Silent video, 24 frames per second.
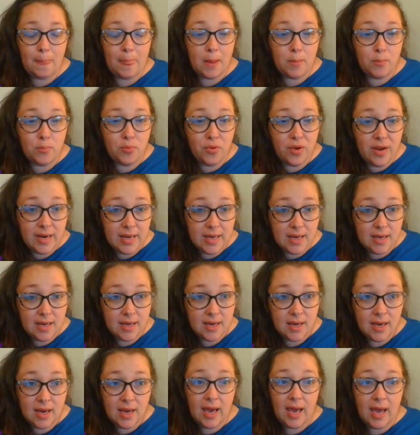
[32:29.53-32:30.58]
Brittany
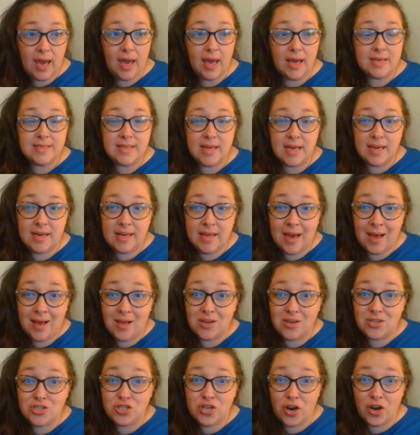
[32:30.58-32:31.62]
and
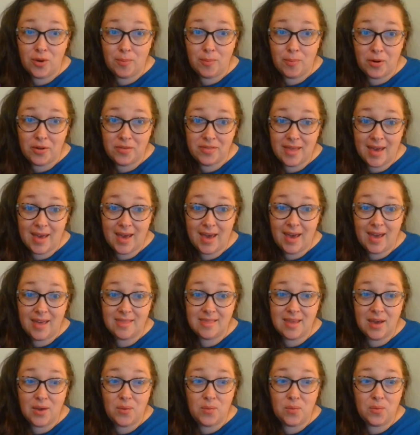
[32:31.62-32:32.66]
Danielle, share a birthday,
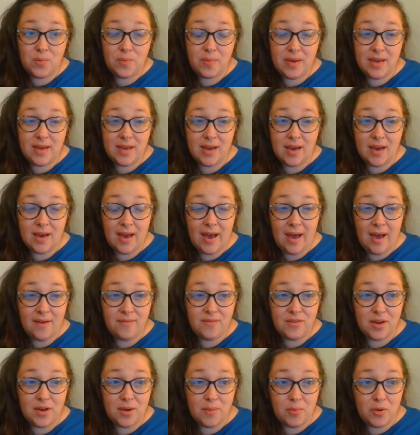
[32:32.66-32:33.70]
and they will be
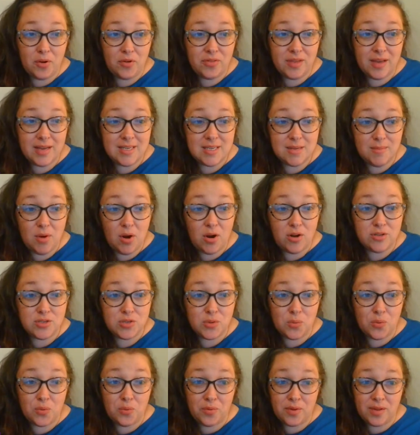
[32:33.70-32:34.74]
having a birthday tomorrow.
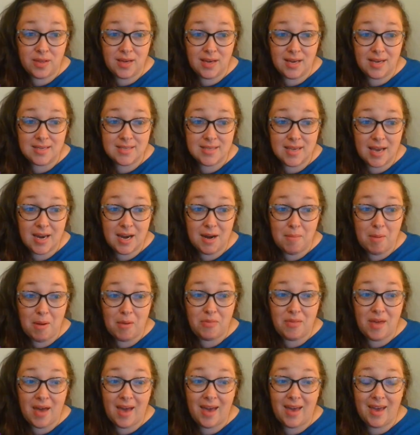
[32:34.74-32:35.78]
So we're really excited
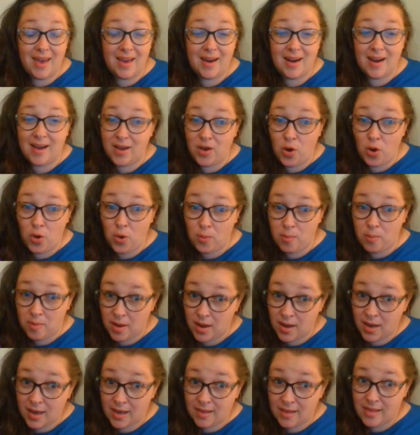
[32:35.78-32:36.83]
about that. And I hope
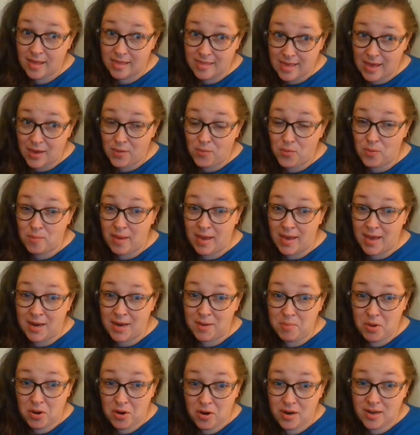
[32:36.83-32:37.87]
that they will make an
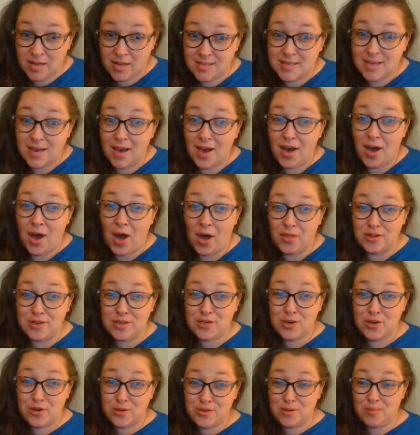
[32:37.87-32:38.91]
appearance on the
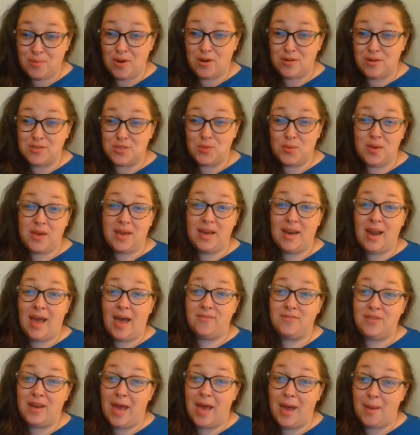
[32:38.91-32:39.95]
show tomorrow so we can
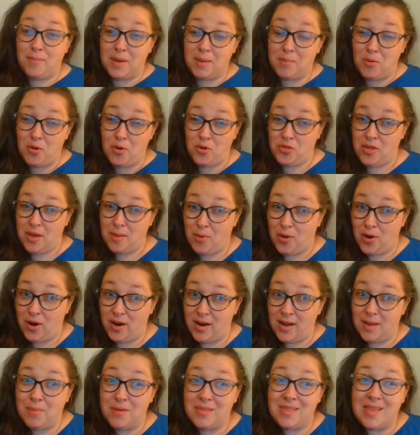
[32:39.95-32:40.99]
have an epic birthday
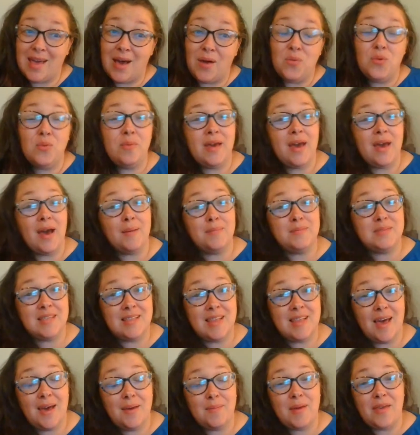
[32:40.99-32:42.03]
party. But that will be up to
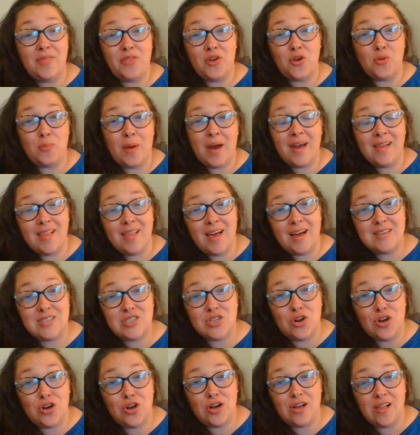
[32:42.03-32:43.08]
them and their
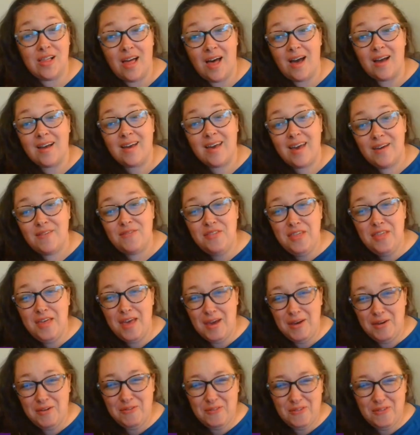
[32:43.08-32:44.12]
biological clock if
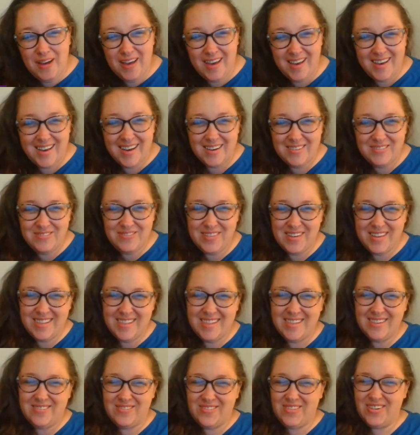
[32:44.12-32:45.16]
they wake up in
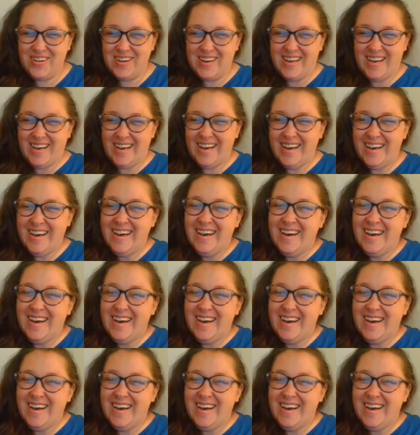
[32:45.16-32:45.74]
the morning.